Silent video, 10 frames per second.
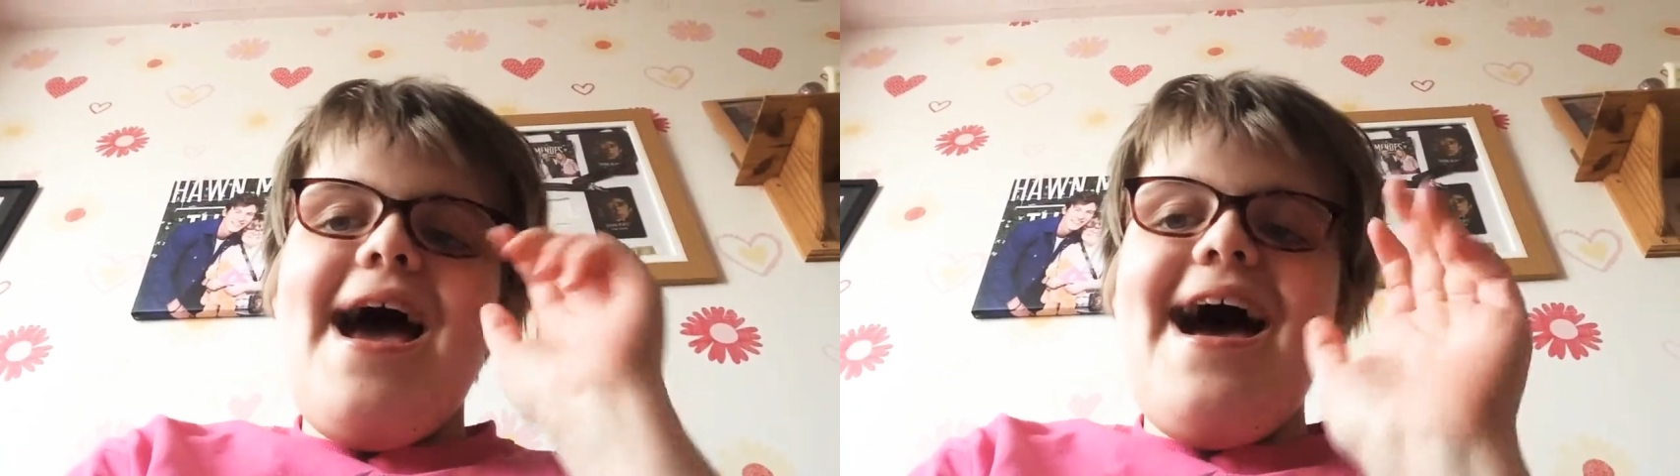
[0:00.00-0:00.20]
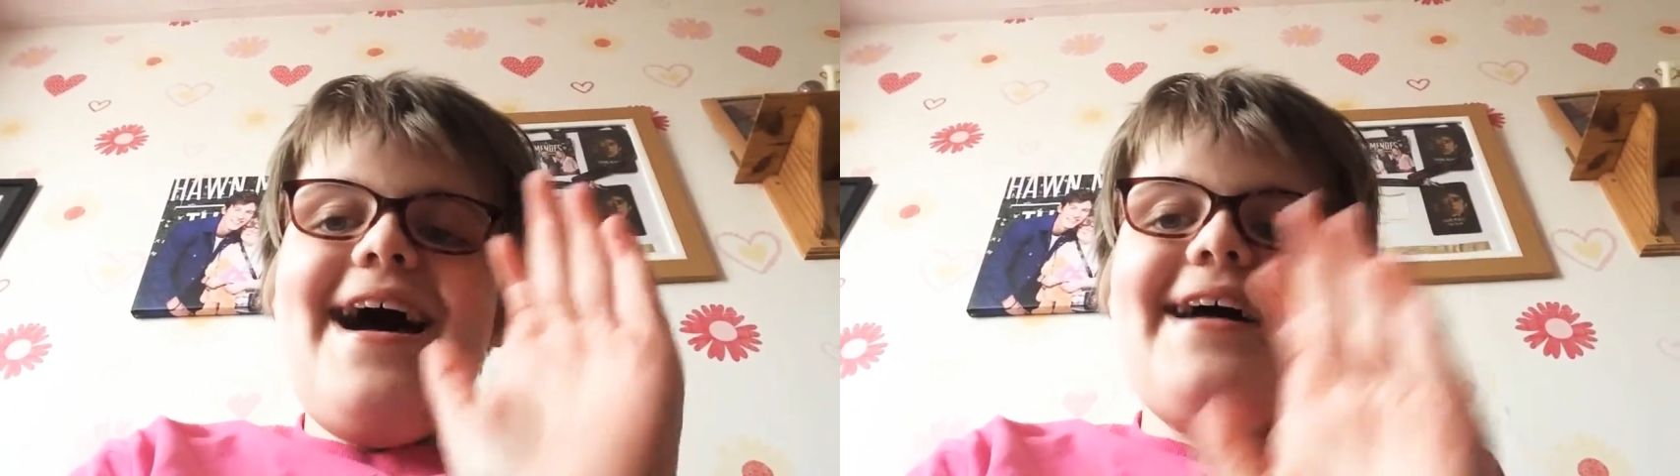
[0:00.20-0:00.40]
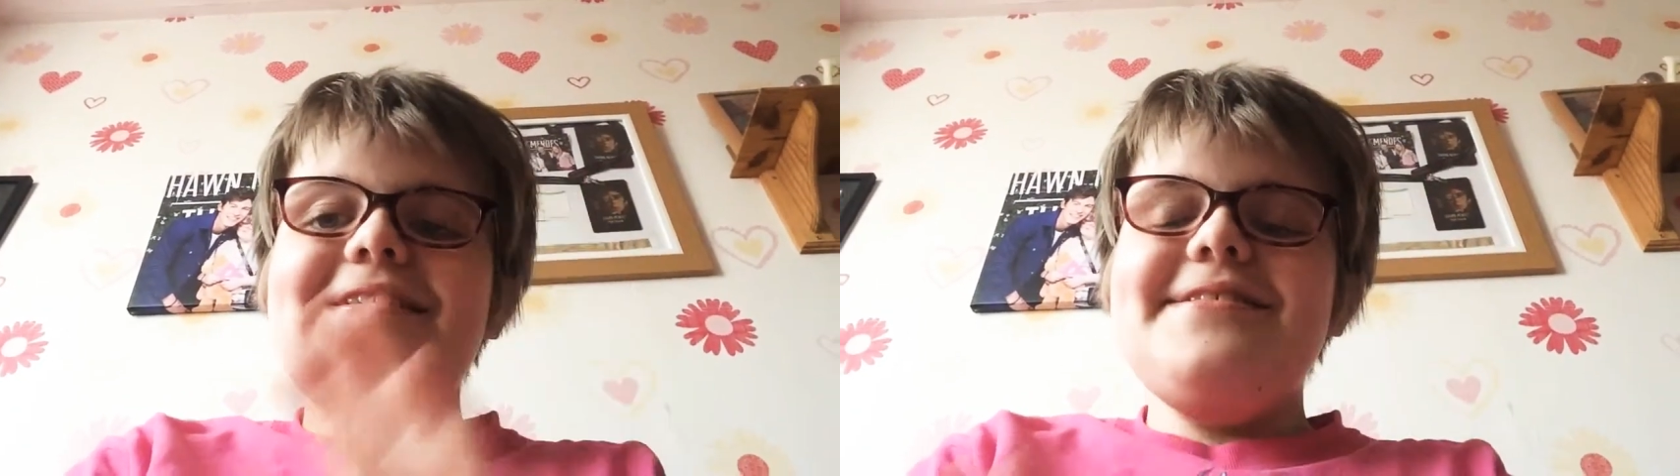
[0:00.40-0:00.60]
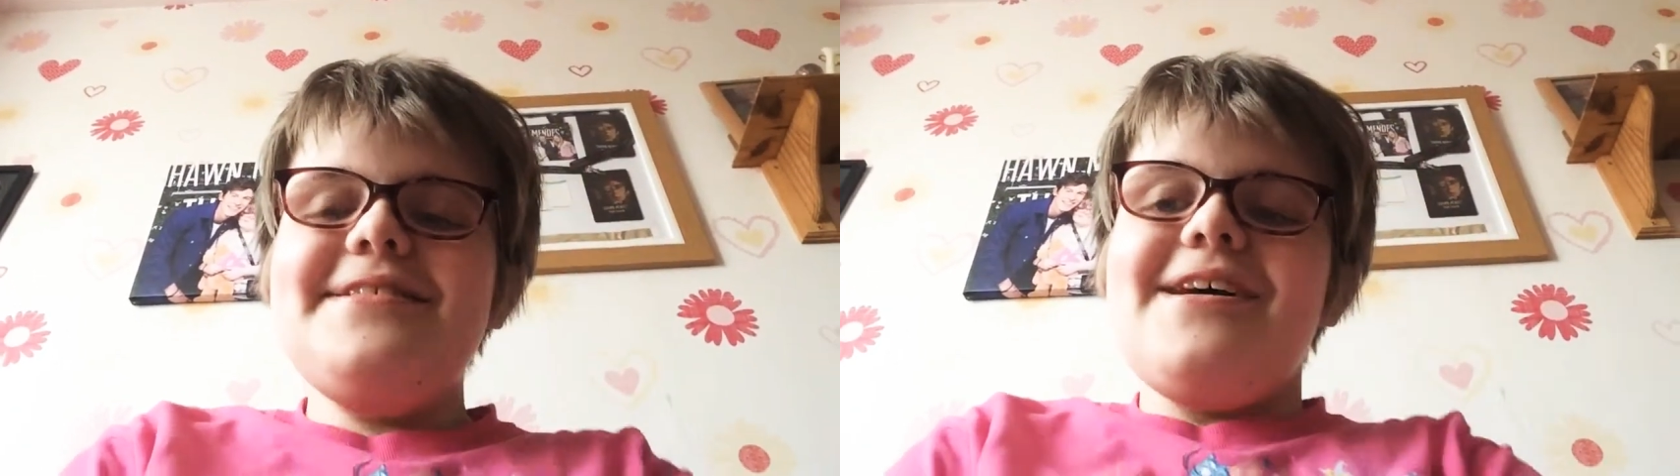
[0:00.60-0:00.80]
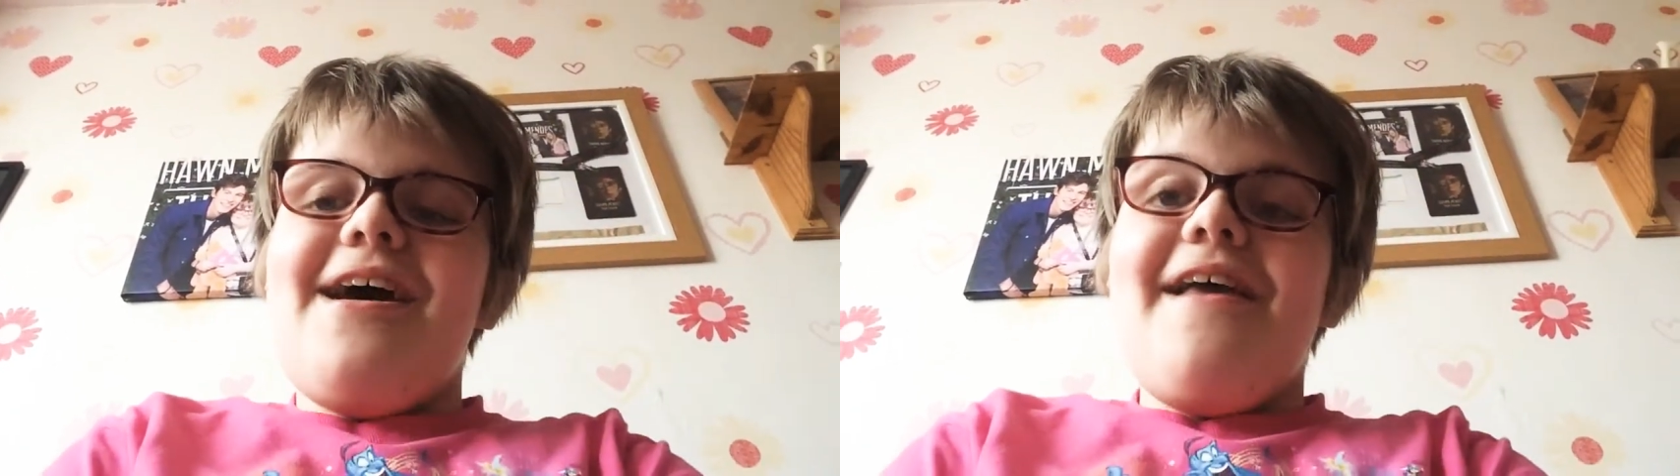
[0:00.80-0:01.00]
and
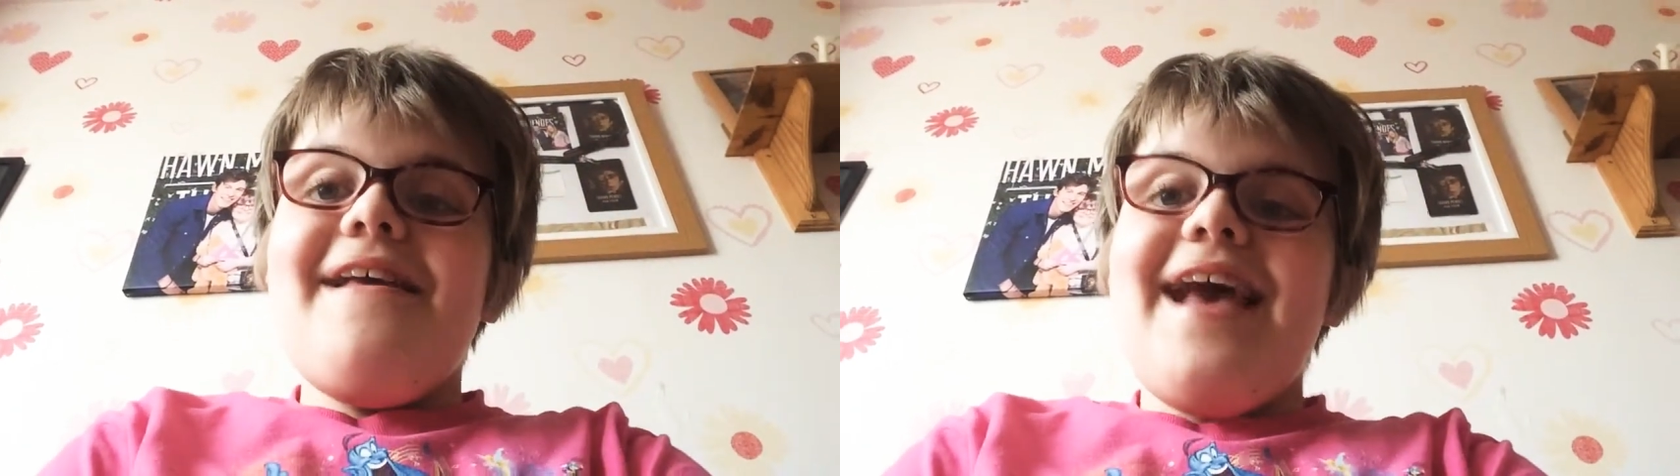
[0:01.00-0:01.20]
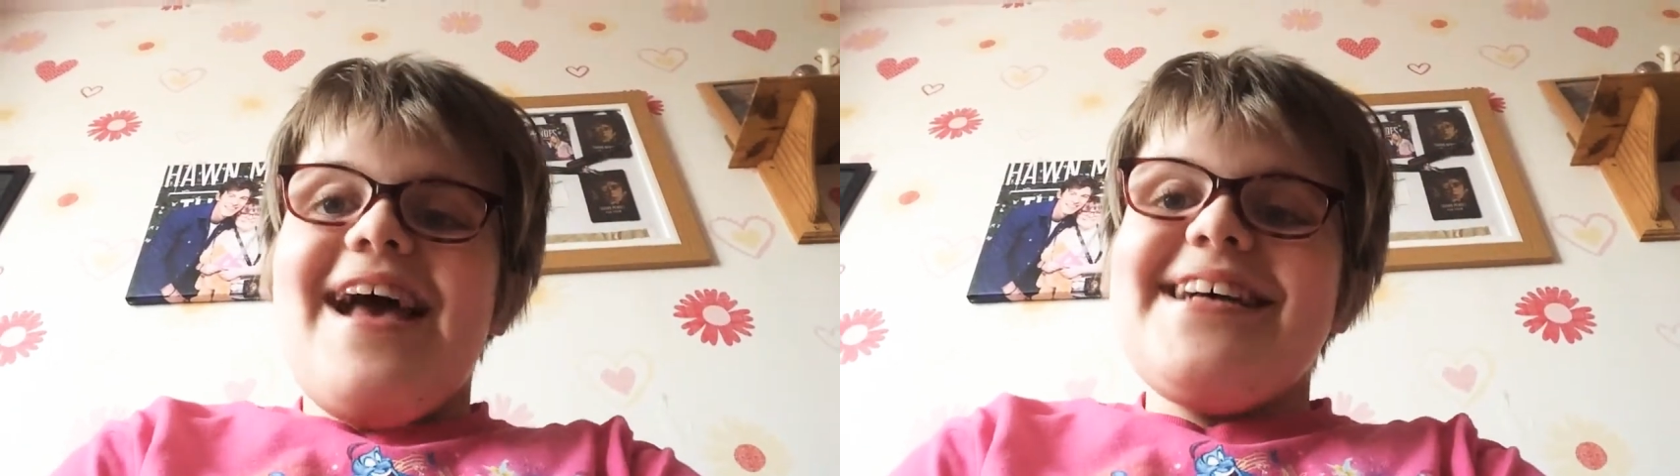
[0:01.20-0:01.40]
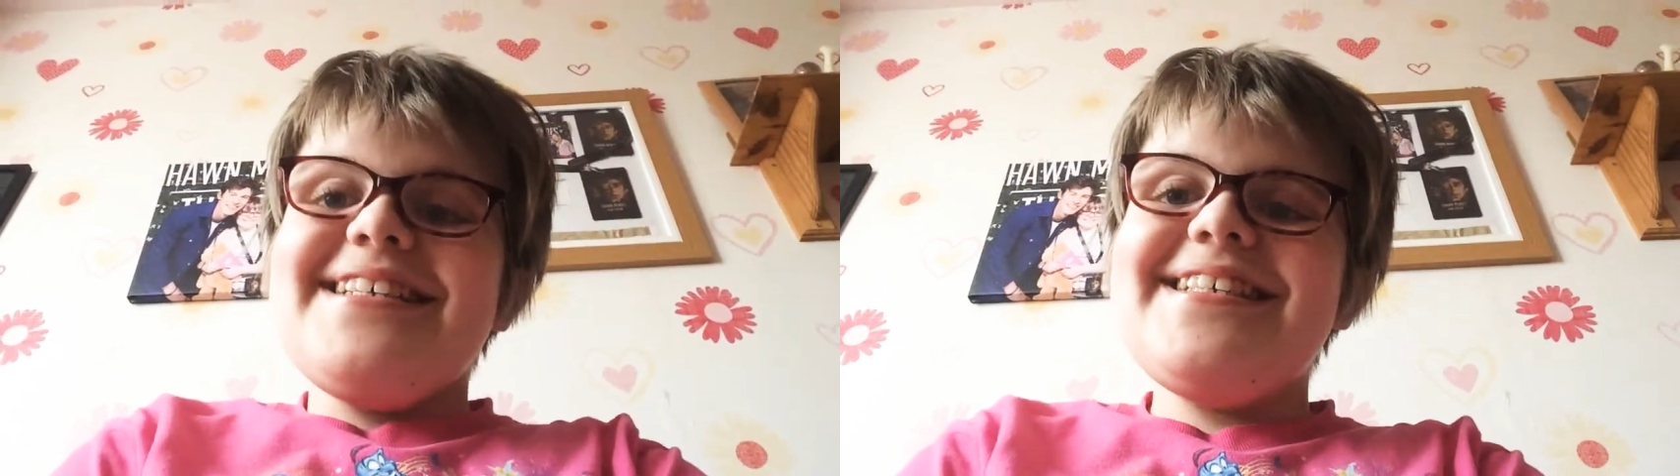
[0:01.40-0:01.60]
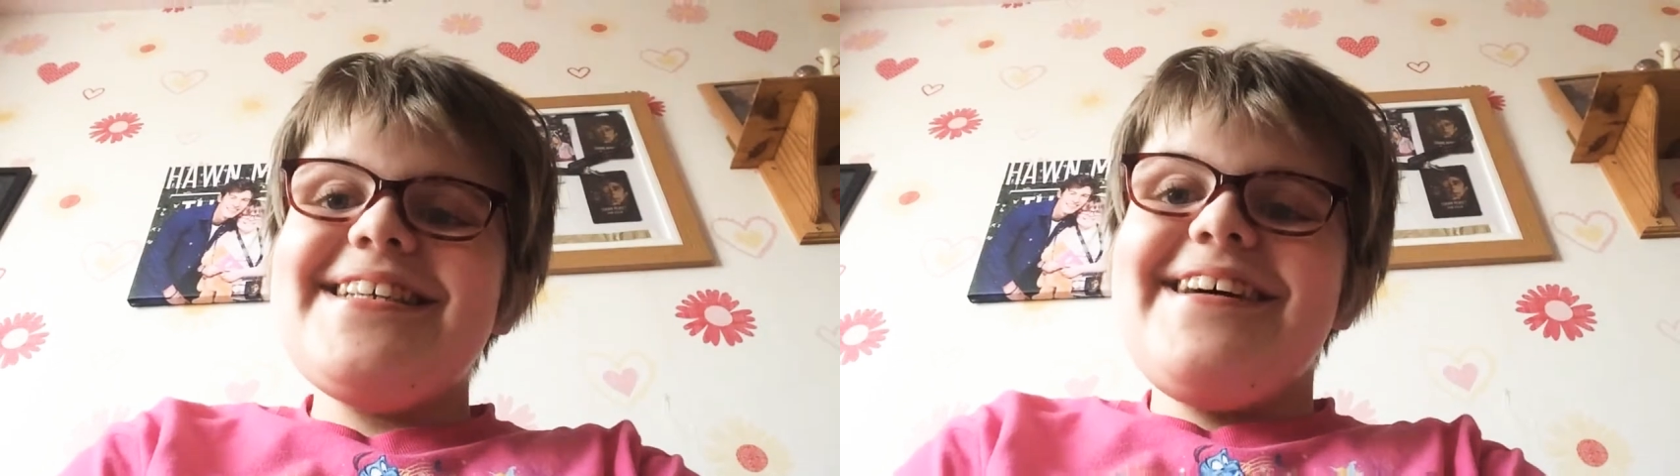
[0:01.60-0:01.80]
yes,